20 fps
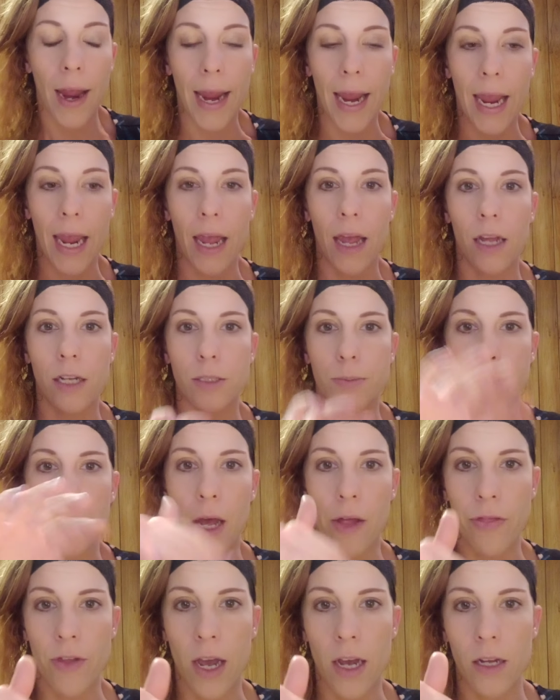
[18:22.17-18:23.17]
And
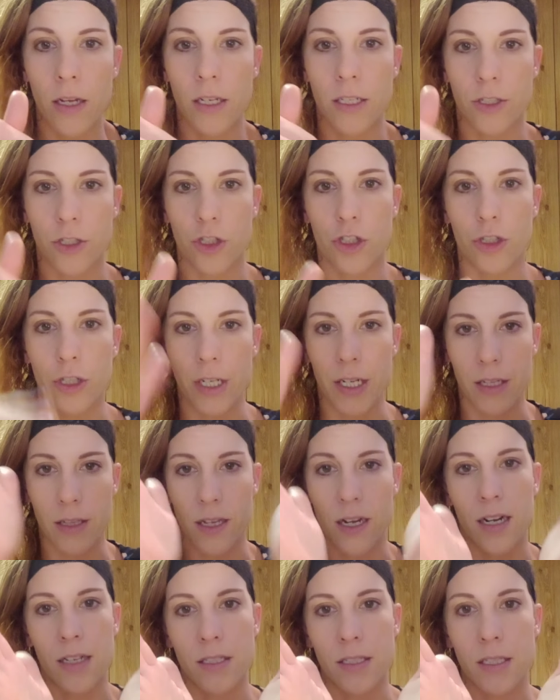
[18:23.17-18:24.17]
beyond that is a tree
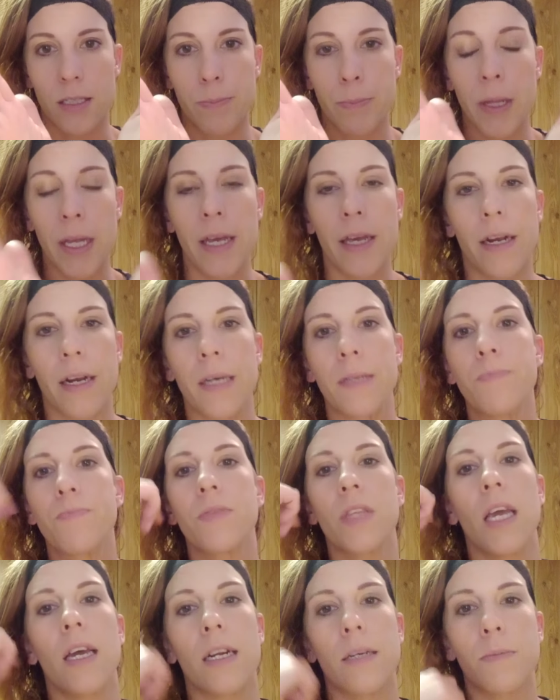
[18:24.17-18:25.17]
that has a split in it.
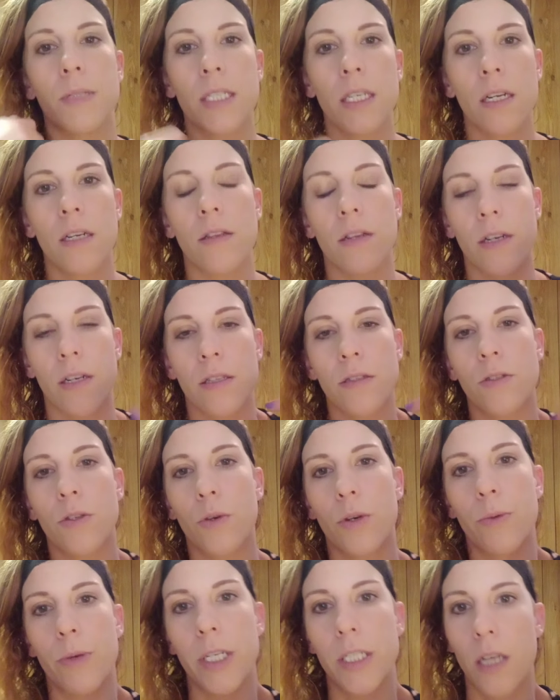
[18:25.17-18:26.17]
And I'm sitting there in the
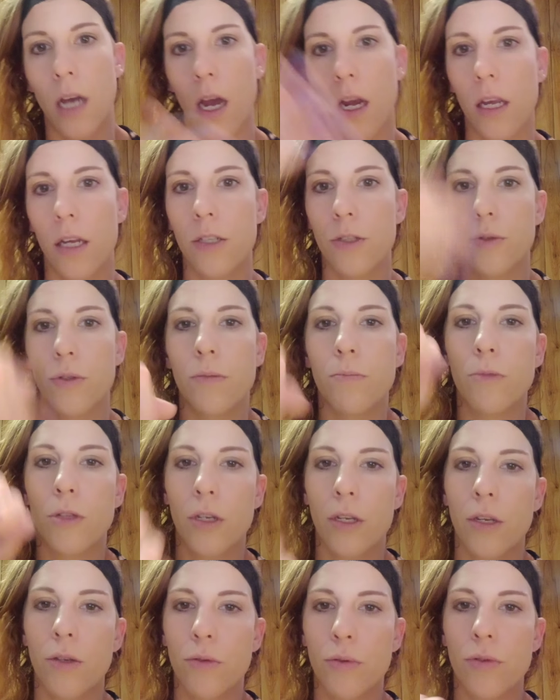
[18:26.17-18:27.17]
doorway talking to him,
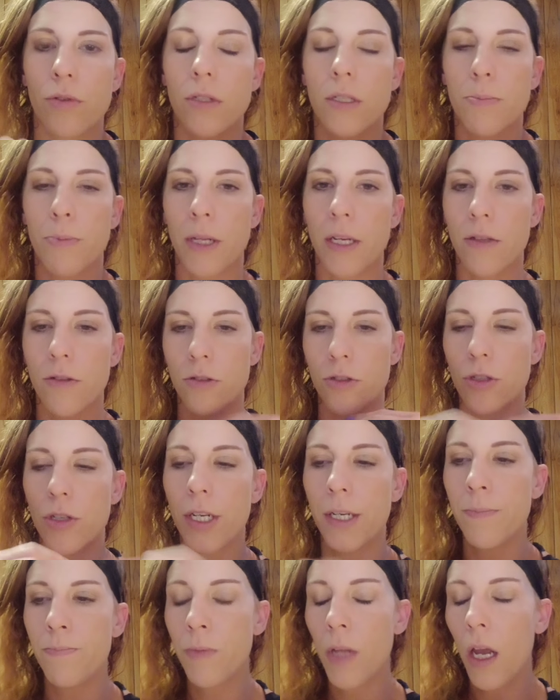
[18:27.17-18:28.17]
looking through the split in the
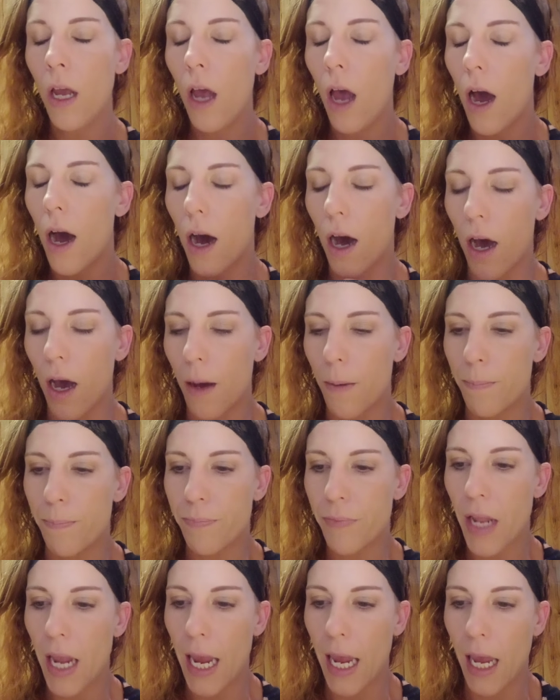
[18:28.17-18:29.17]
tree.
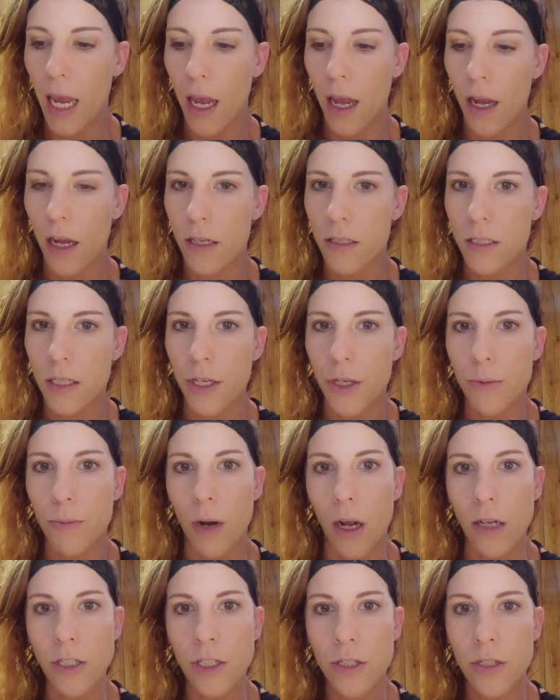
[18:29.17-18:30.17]
And it
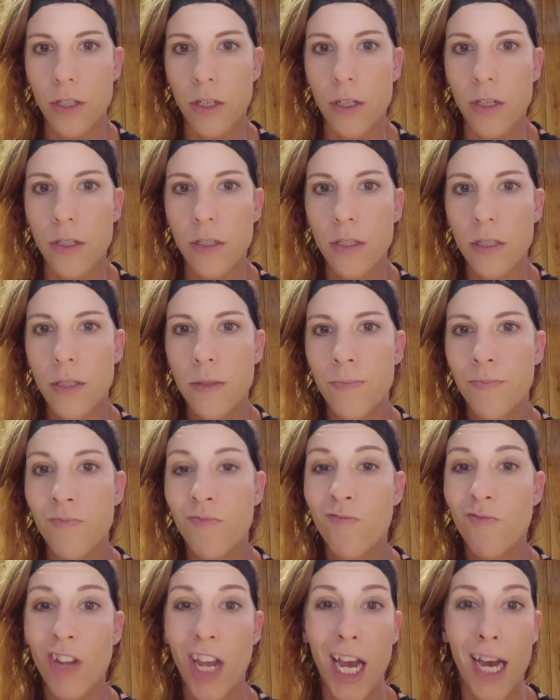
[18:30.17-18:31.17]
registers
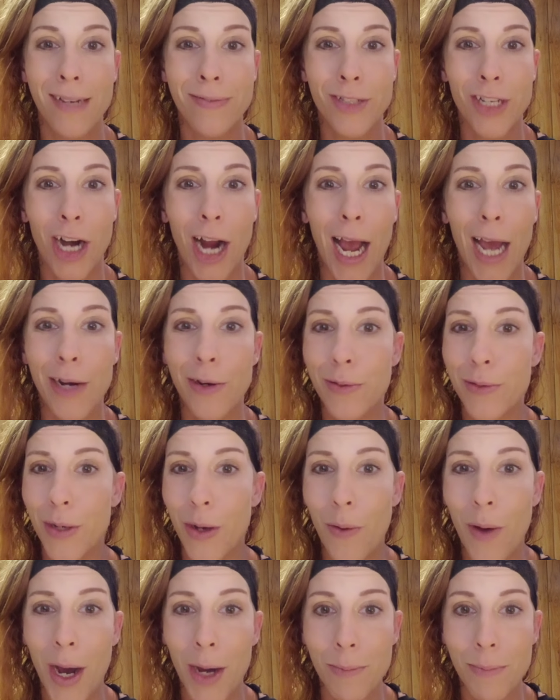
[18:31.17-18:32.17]
after I don't
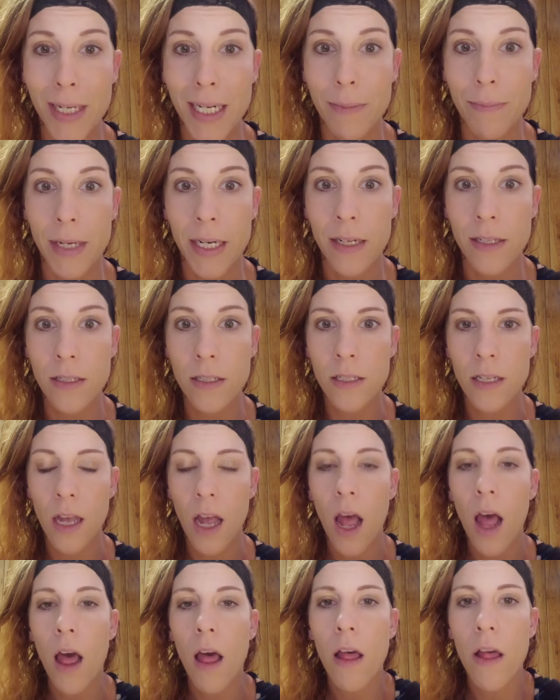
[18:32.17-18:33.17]
know how many minutes
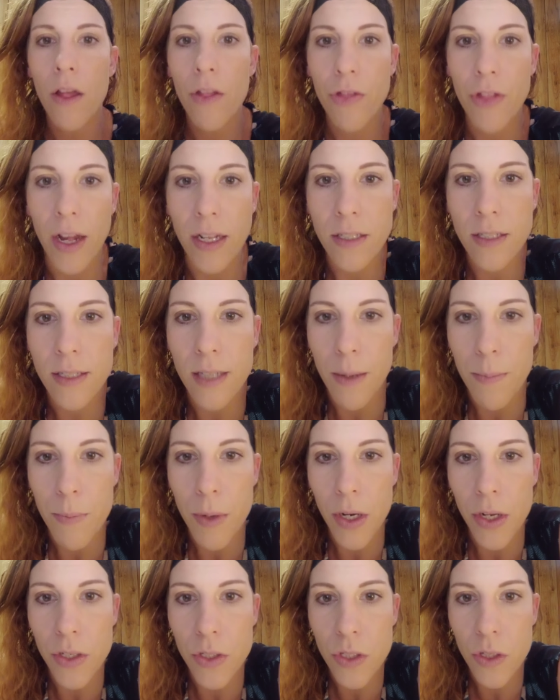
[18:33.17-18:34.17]
that
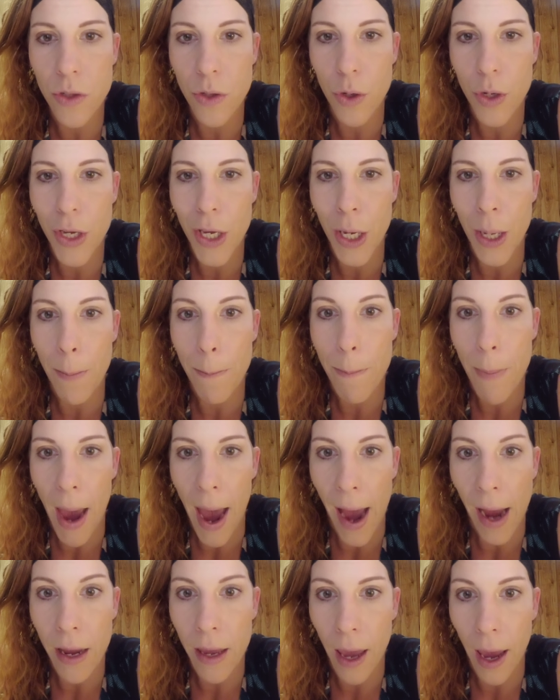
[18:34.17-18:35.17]
somebody's looking
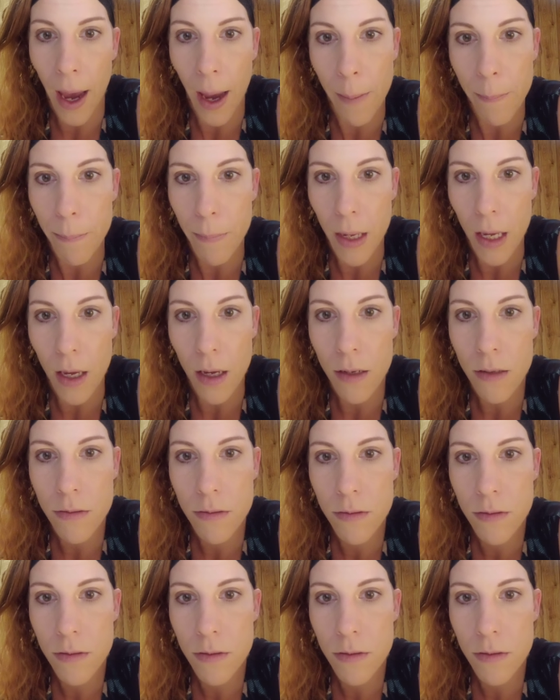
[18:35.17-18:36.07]
back at me.